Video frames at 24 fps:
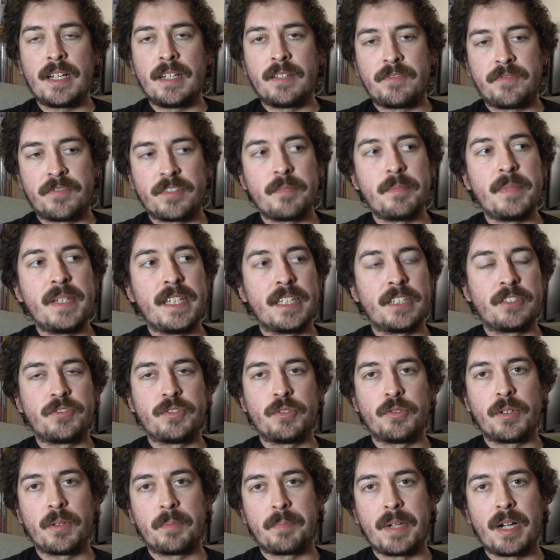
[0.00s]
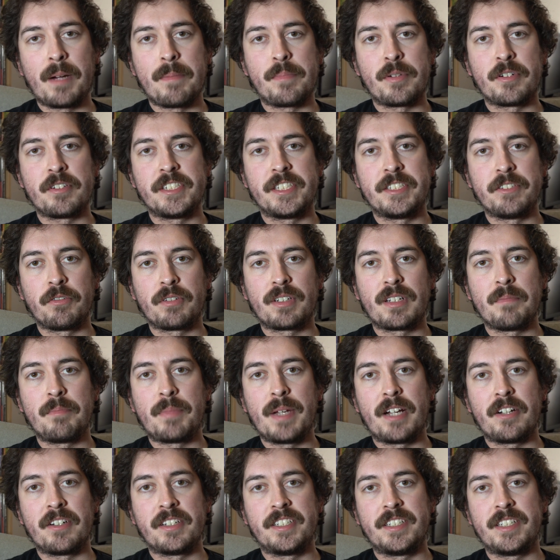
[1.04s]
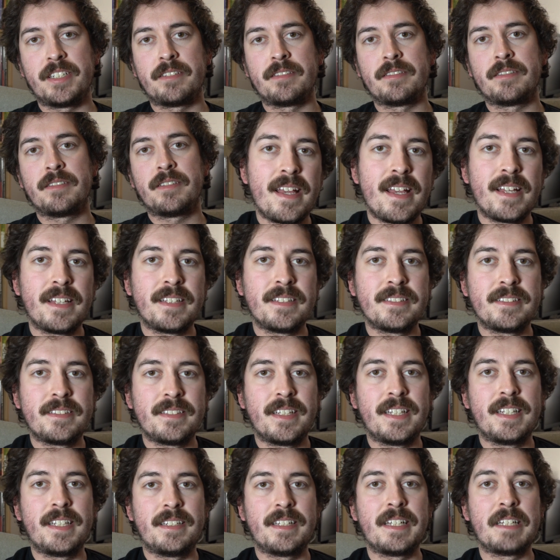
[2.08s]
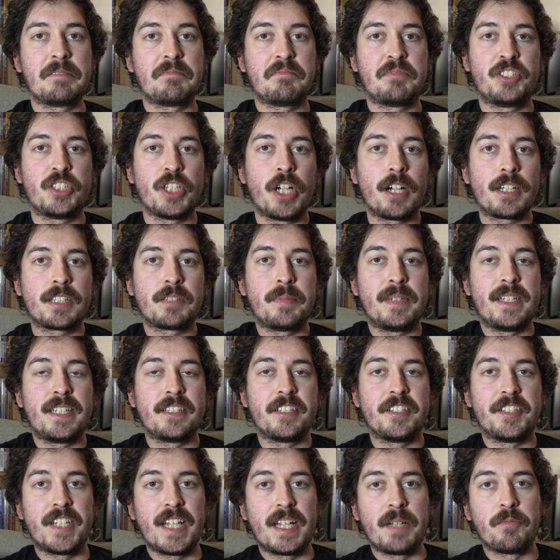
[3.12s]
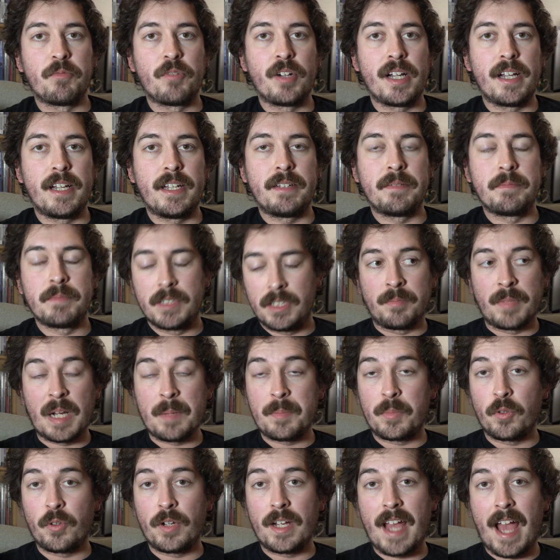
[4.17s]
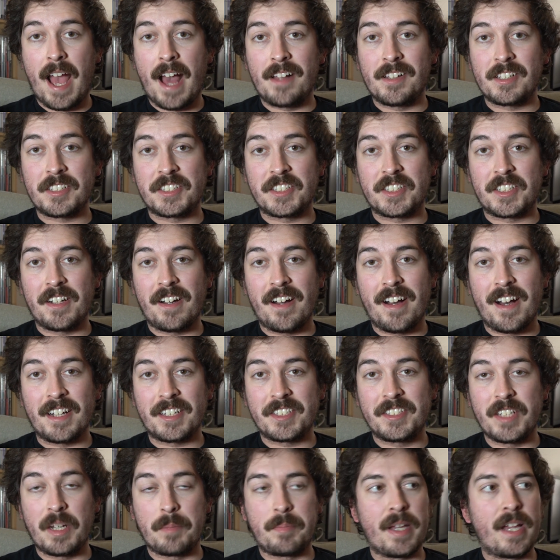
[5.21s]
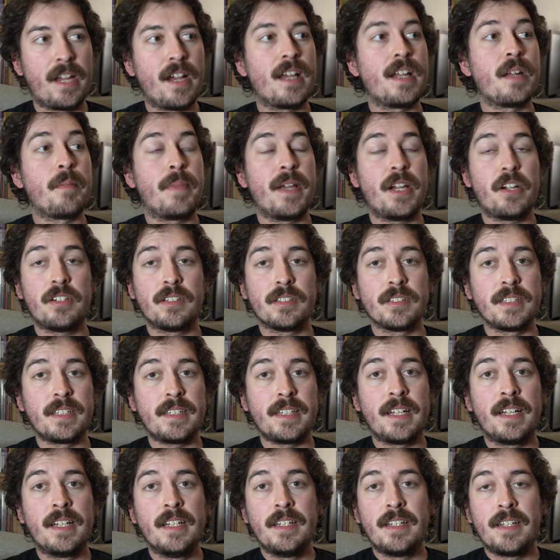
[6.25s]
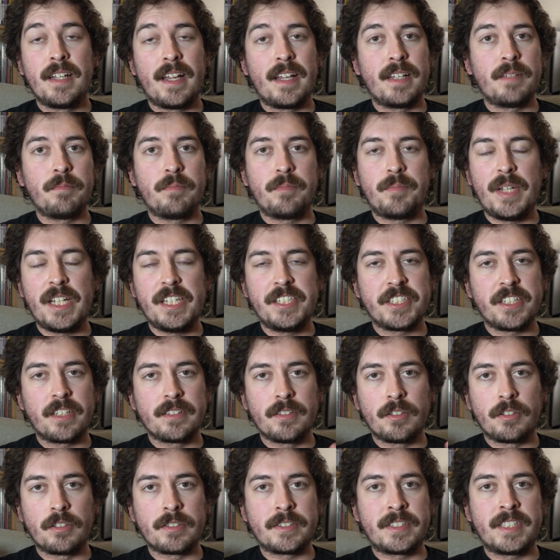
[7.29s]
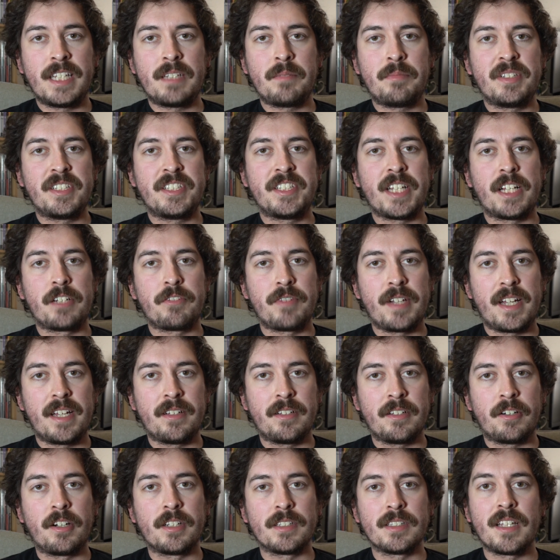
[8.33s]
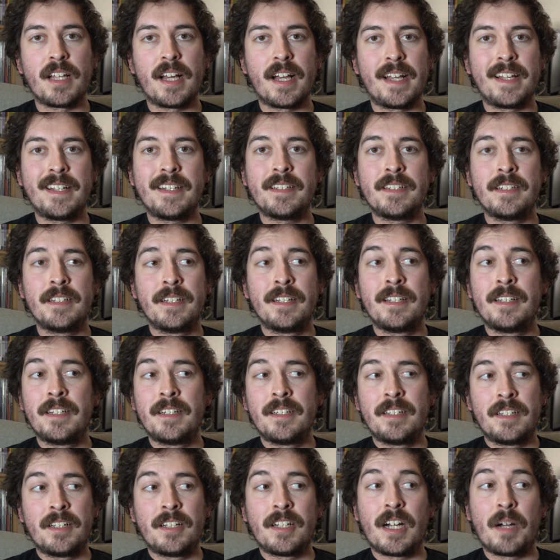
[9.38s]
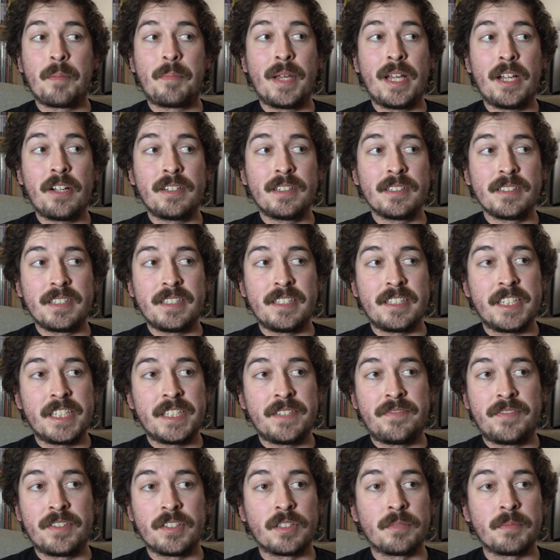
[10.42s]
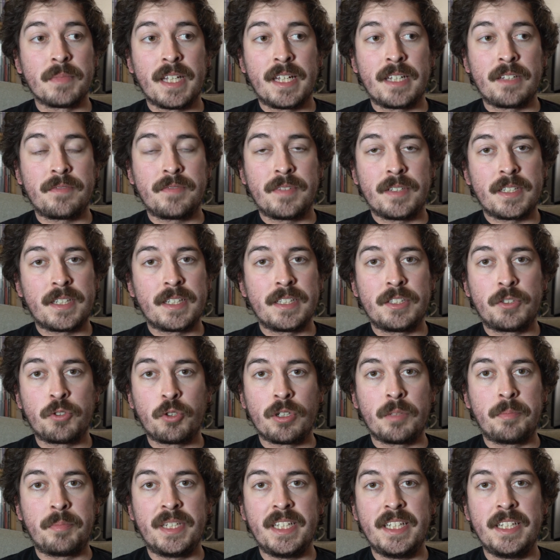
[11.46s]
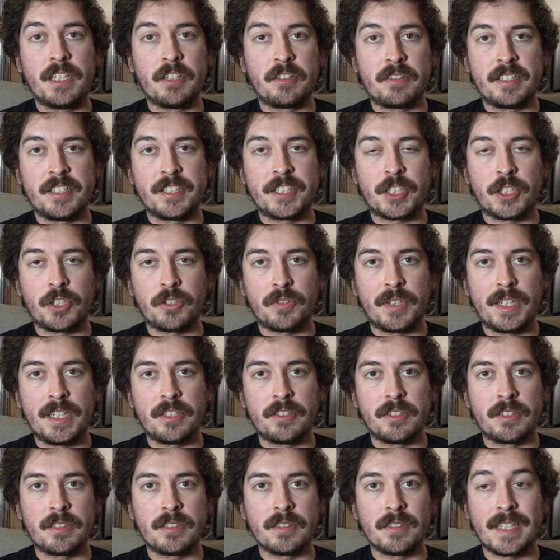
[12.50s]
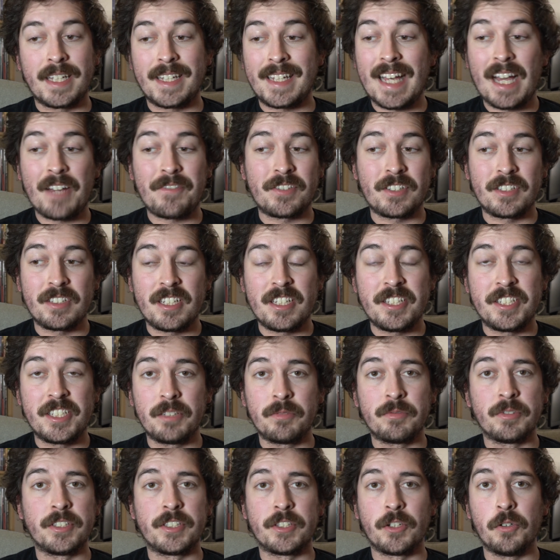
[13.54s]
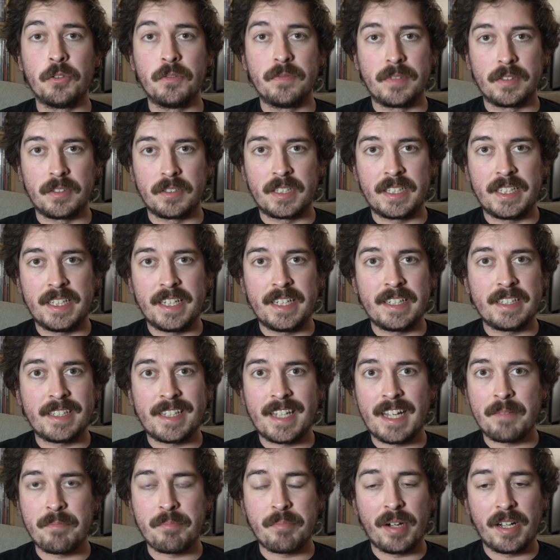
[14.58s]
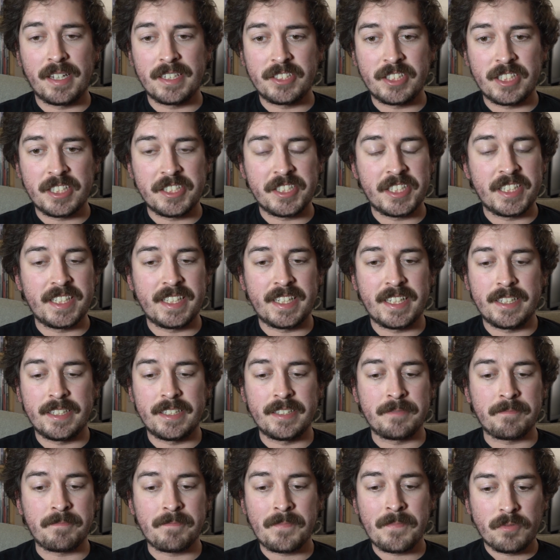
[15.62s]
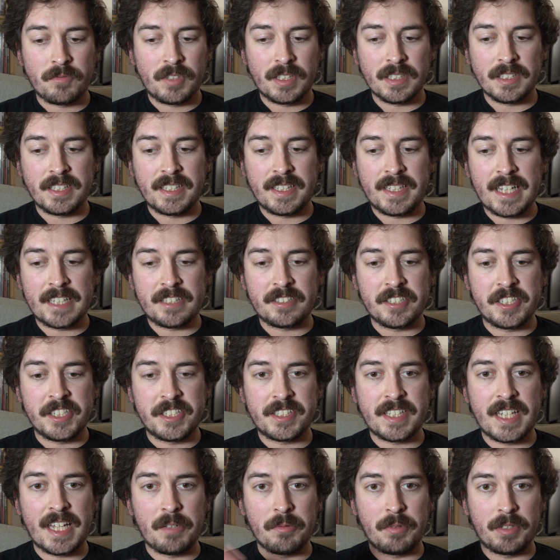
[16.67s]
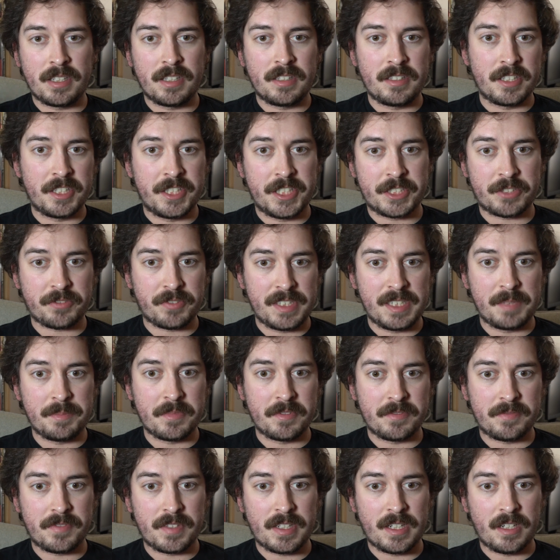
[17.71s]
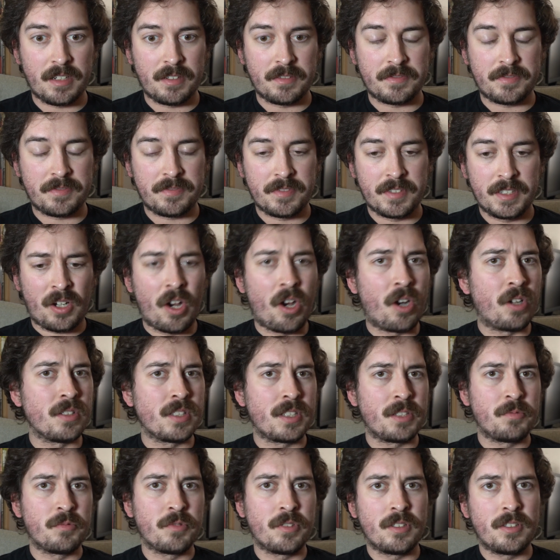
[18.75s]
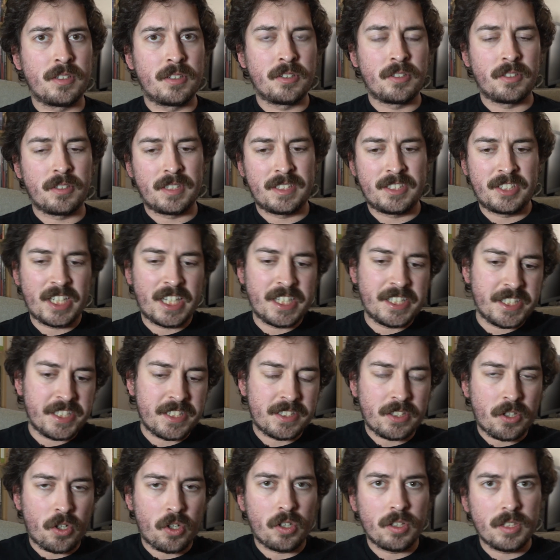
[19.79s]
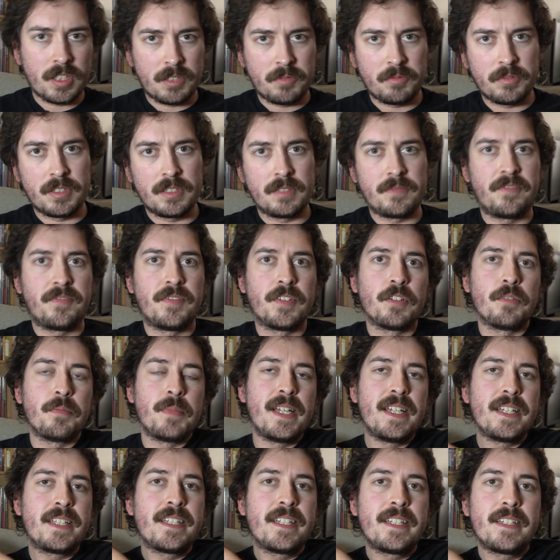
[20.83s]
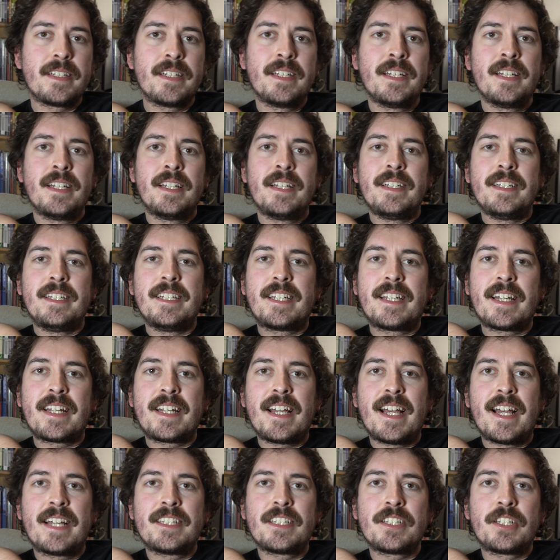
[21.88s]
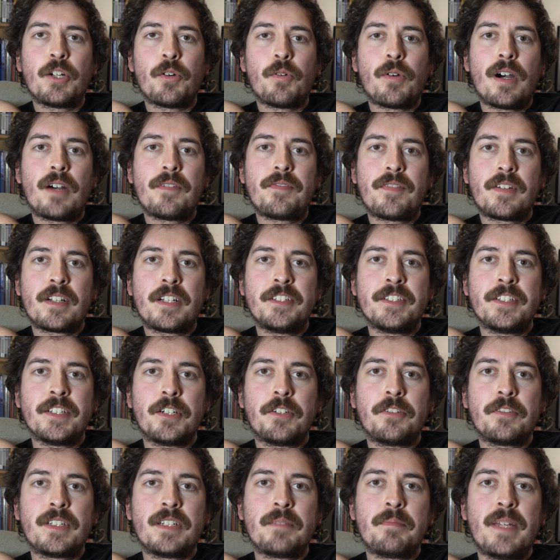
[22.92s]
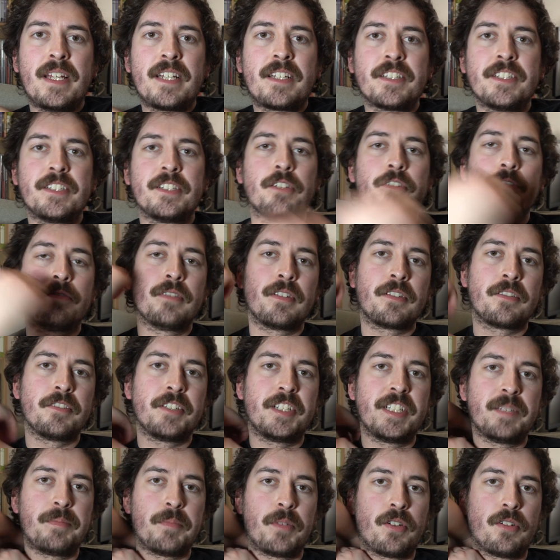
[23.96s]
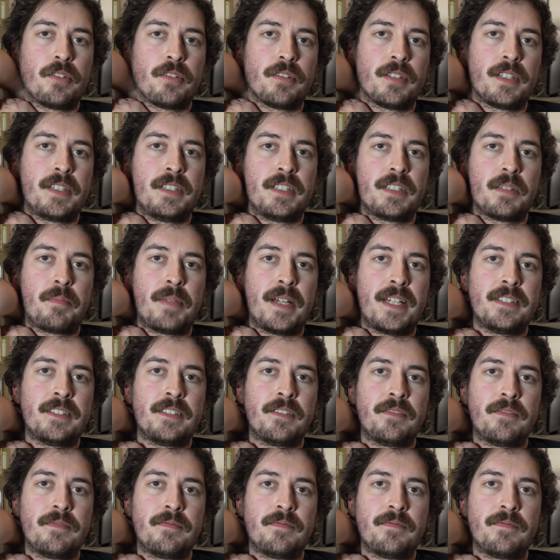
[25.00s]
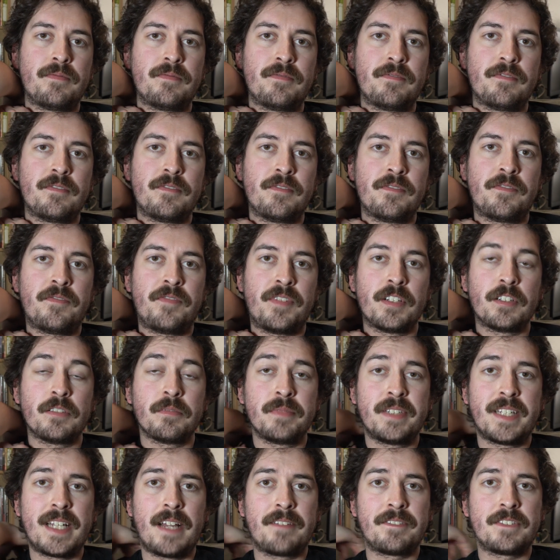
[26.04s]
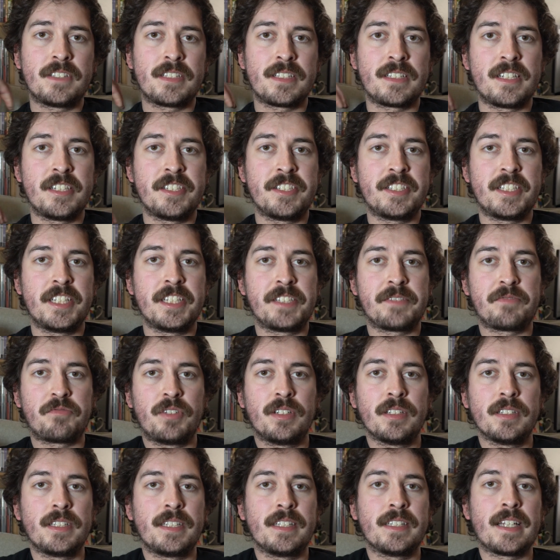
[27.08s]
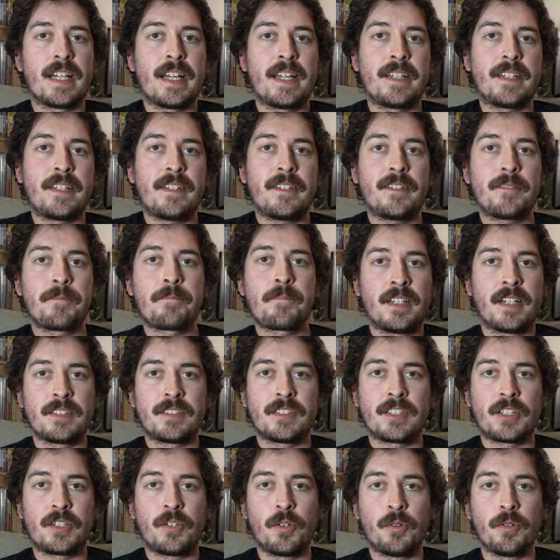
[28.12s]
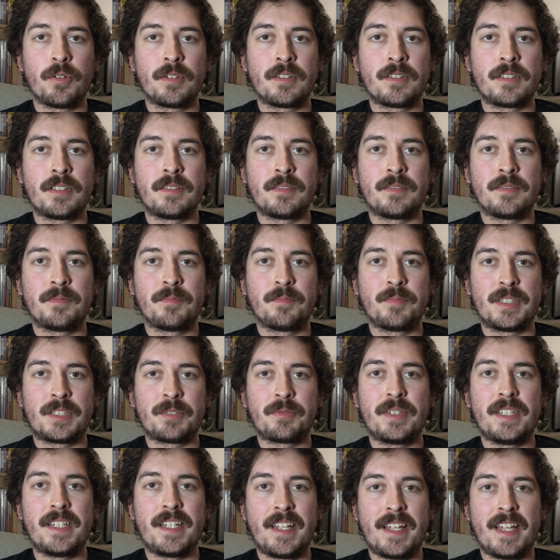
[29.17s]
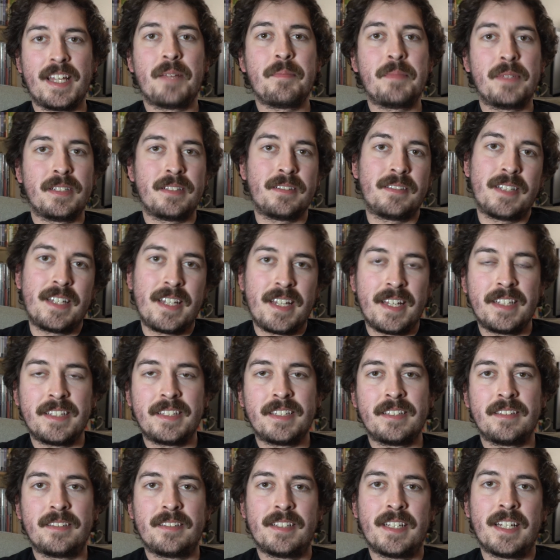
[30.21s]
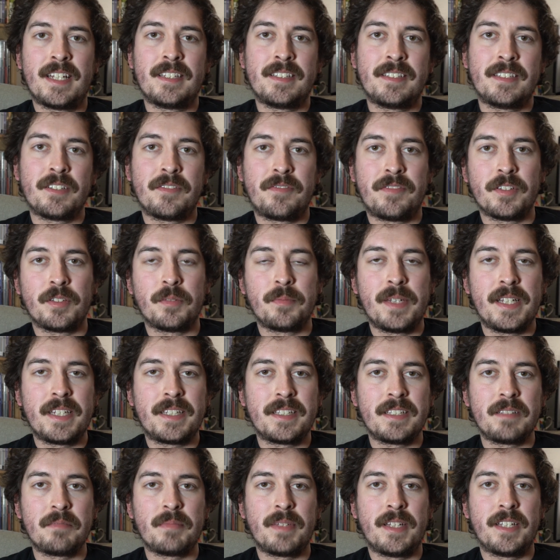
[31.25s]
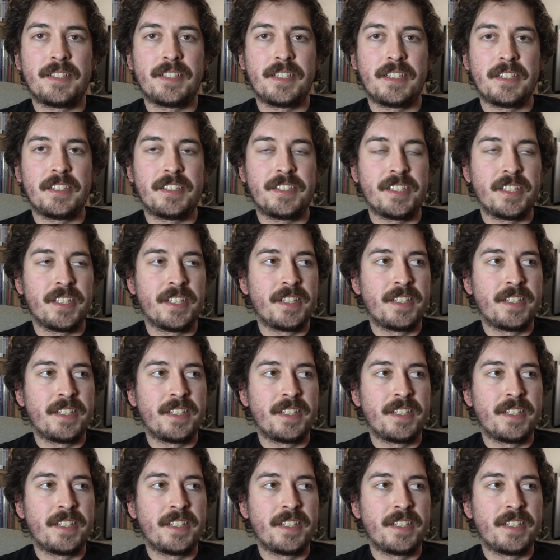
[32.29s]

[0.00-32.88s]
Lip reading: for me it drew a personal comparison, and it shocked me in the same way. My boy Alex Cox, and apparently, and based on little tidbits I read online, apparently this film like fucking torpedoed his career. Like after this it was over. He didn't get budgets, he didn't really get to stay within the stream of Hollywood or adjacent to Hollywood filmmaking. He kind of had to go off on his own and make his own little small independent films after this. This really like cut the cord between him and the filmmaking business.